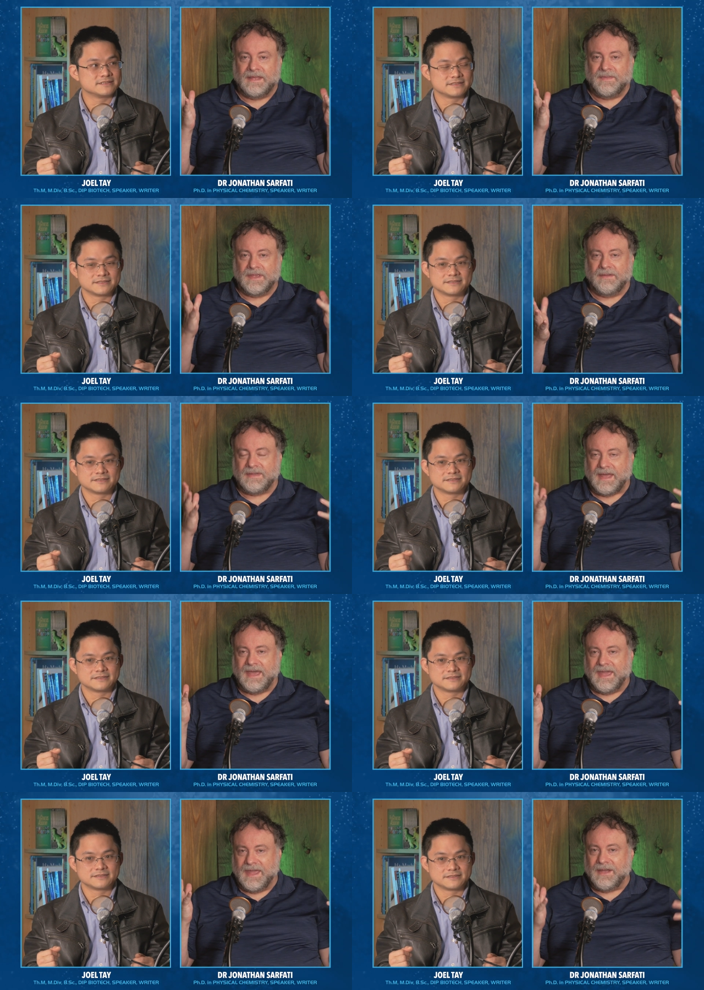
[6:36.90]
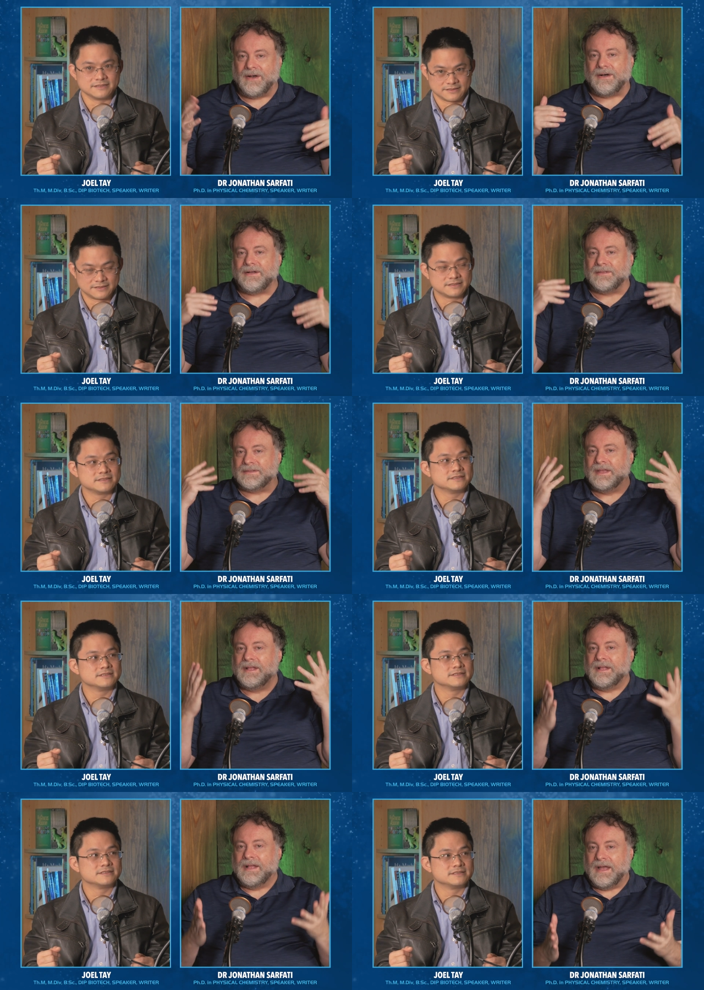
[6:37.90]
Speaker 1: in, in the UK on
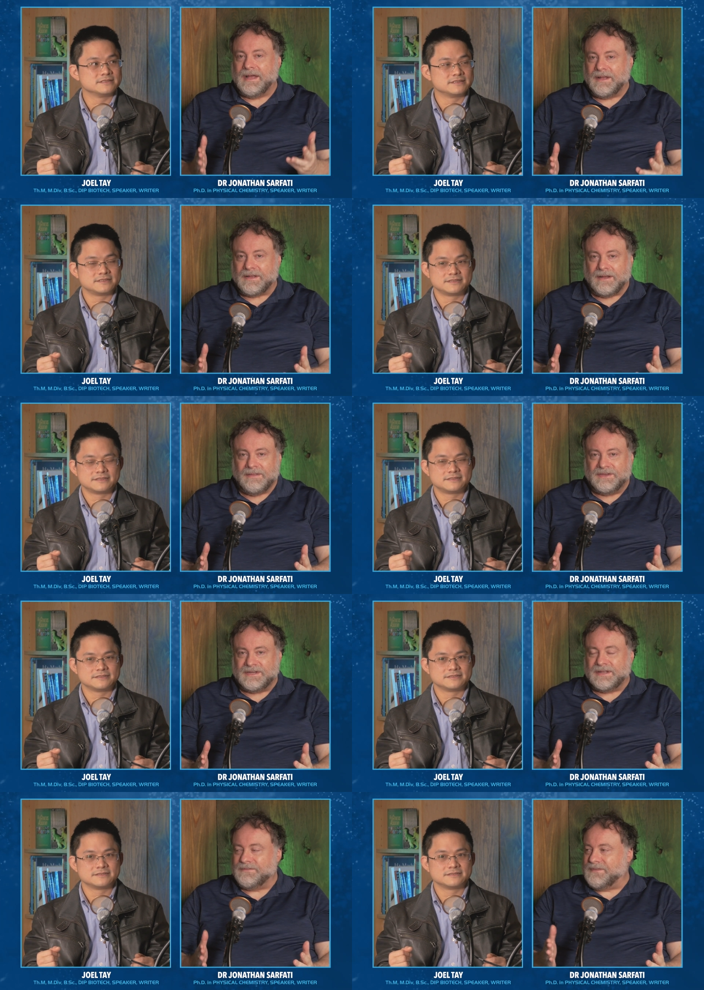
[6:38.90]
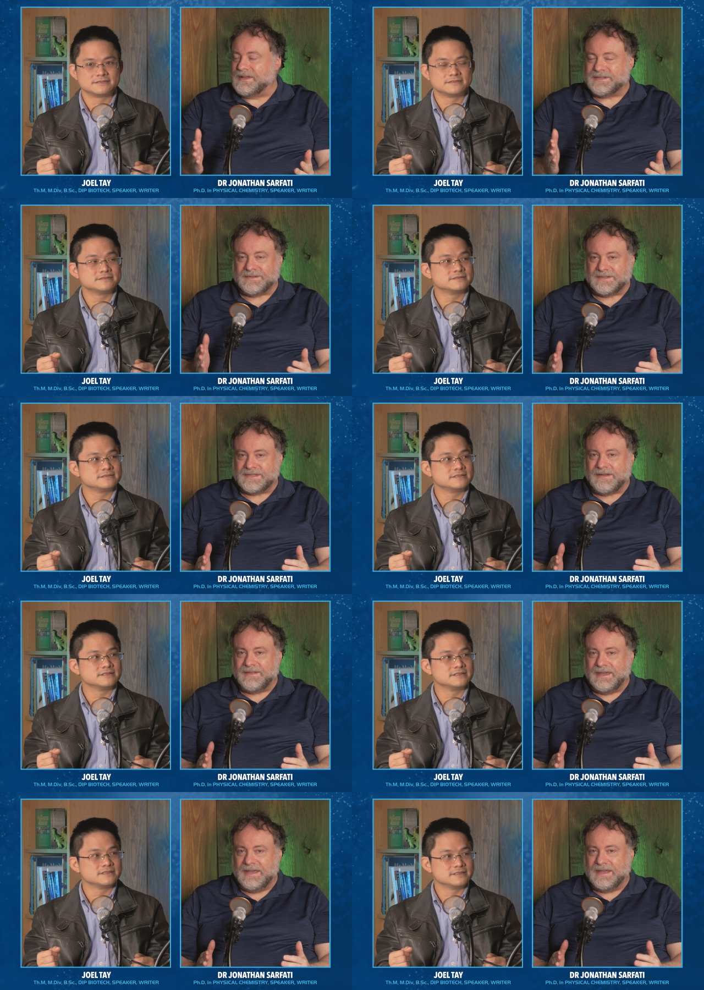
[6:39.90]
uh, collagen and fossils.
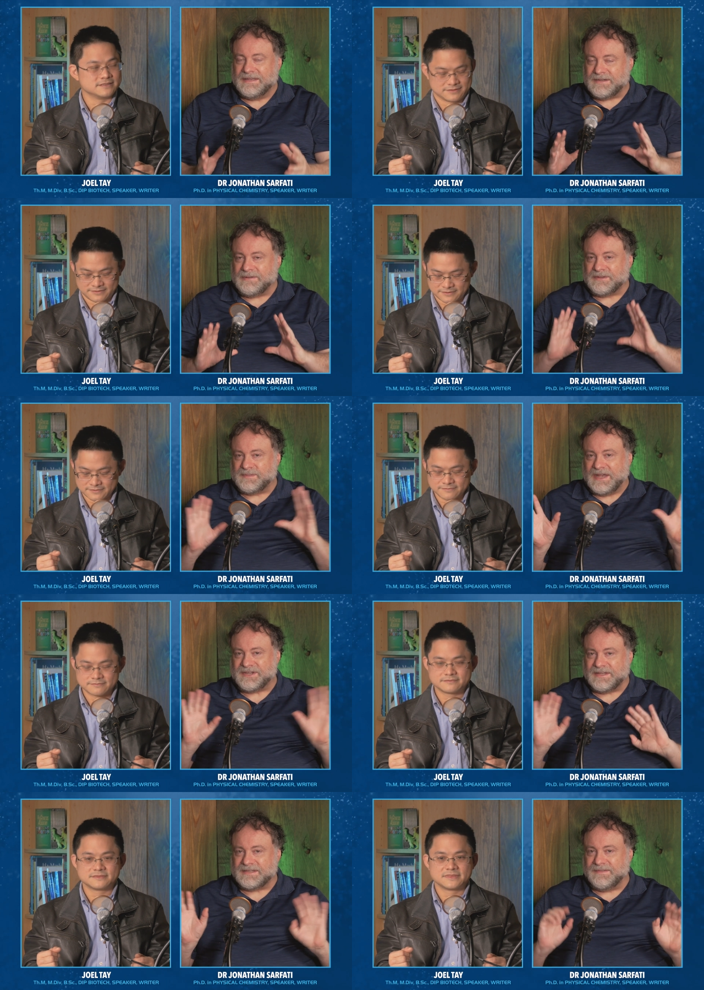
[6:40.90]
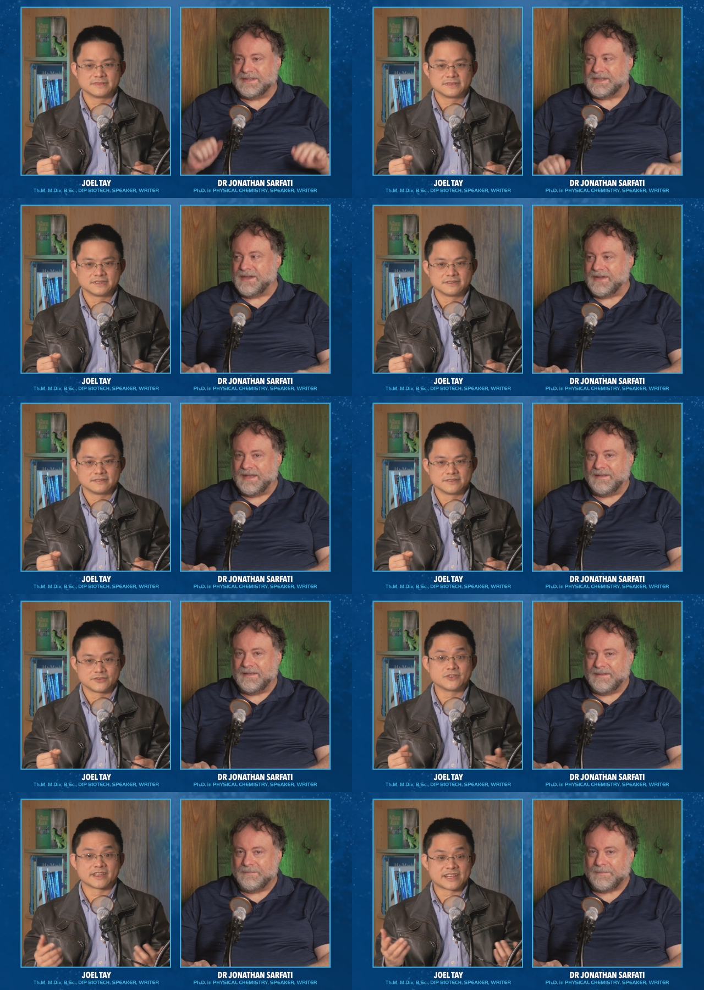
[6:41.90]
So he, he's a real specialist in this area.
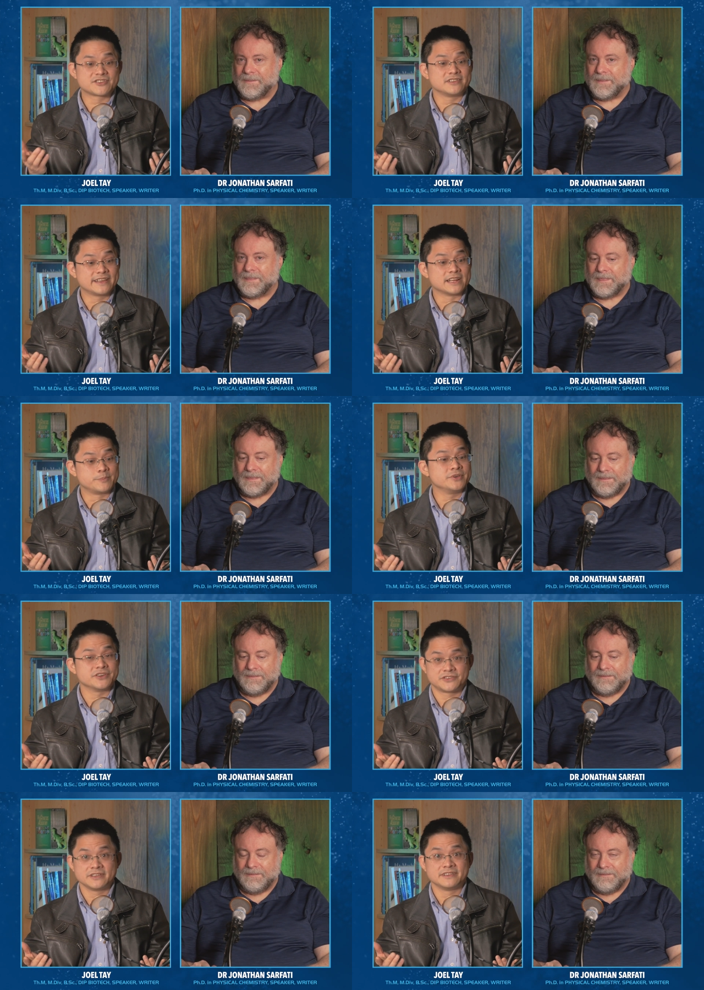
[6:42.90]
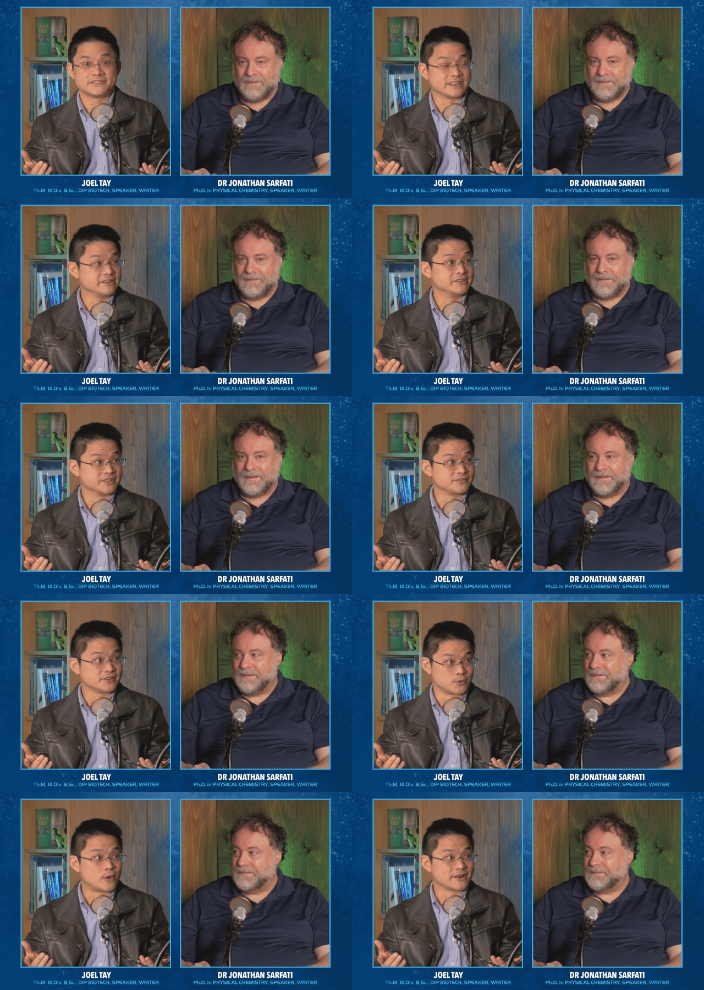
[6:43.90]
Speaker 2: So you can actually get a PhD in this area. It's
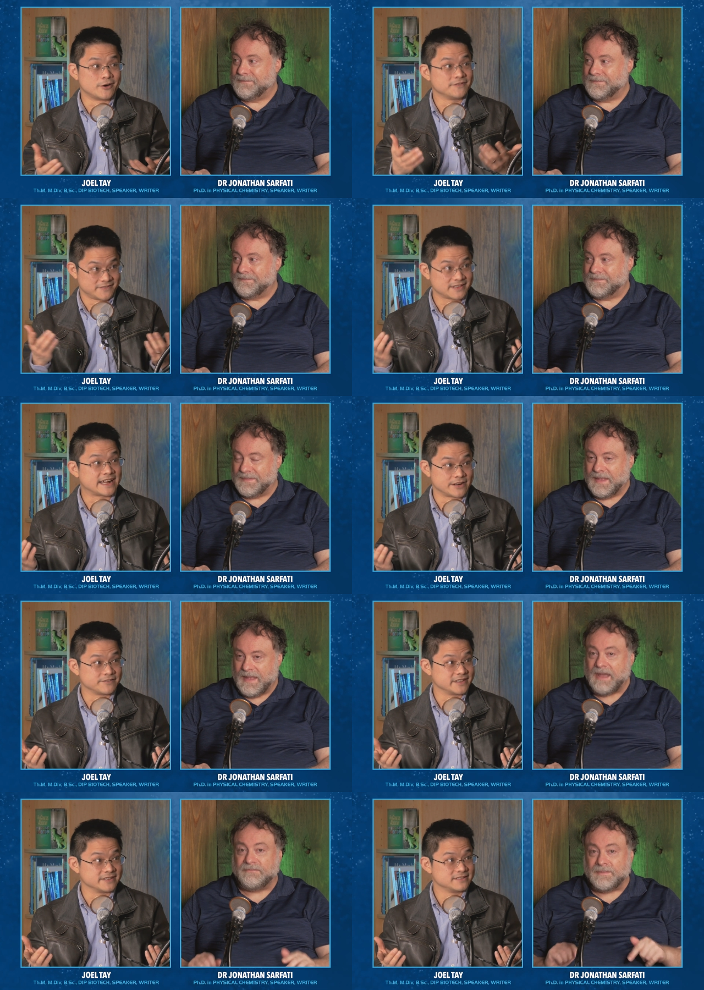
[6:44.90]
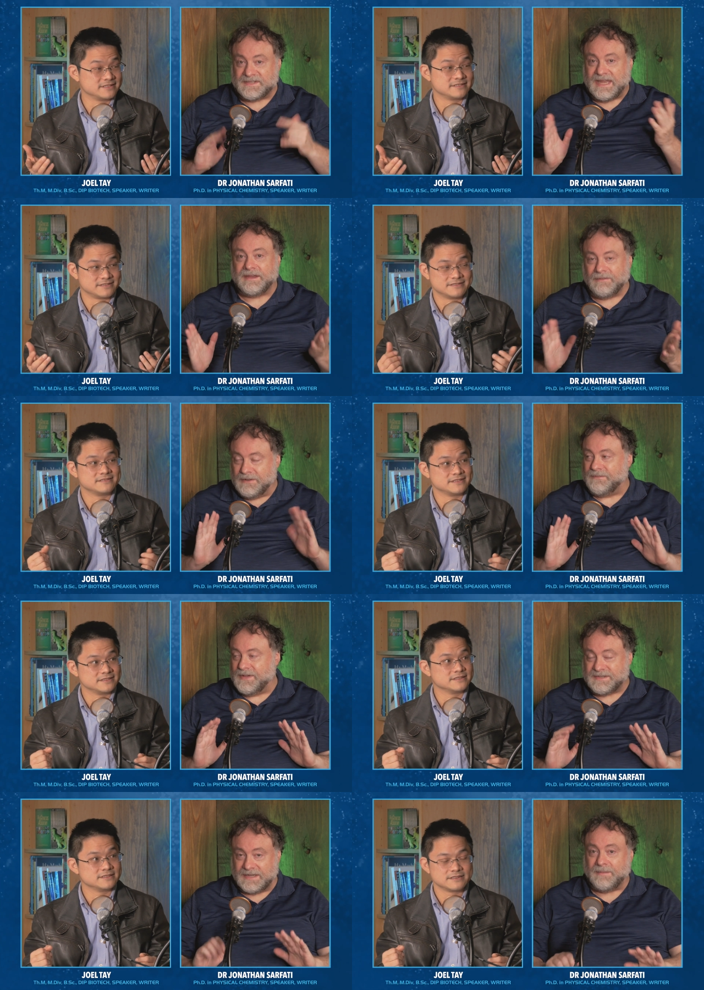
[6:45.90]
not a one off kind
Speaker 1: of uh, from a secular
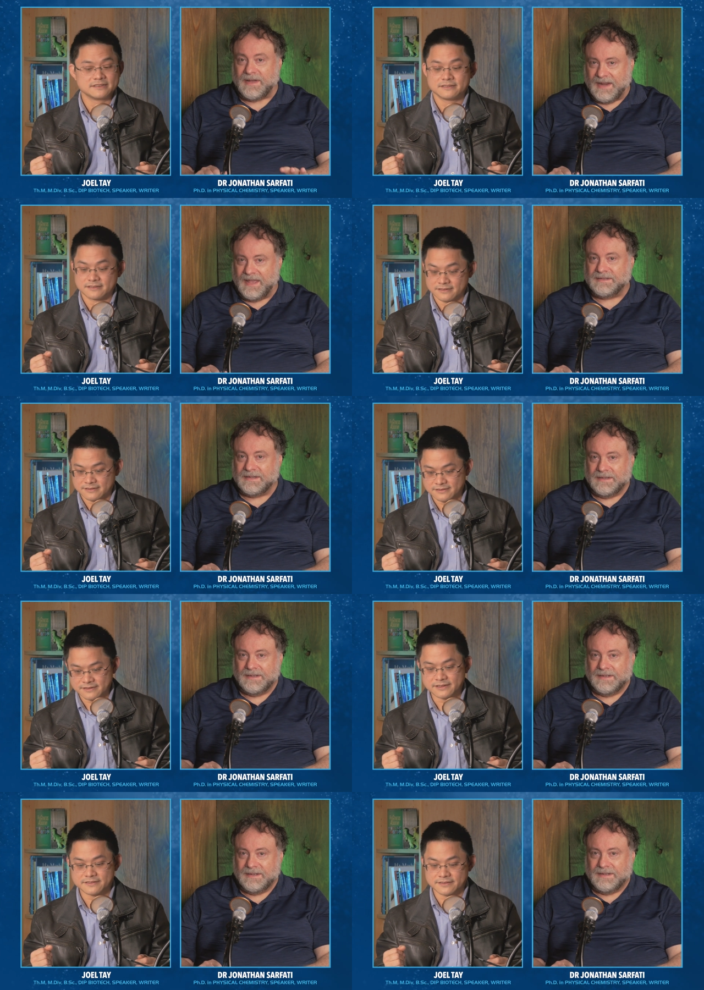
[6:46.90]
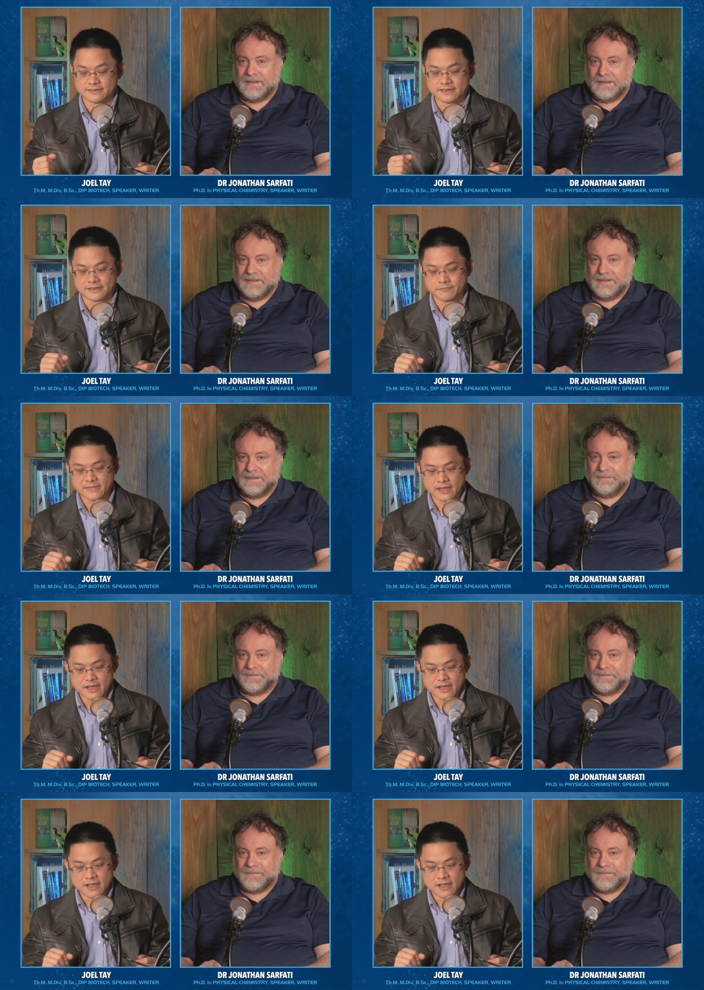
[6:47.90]
university, I might add. Yes, okay.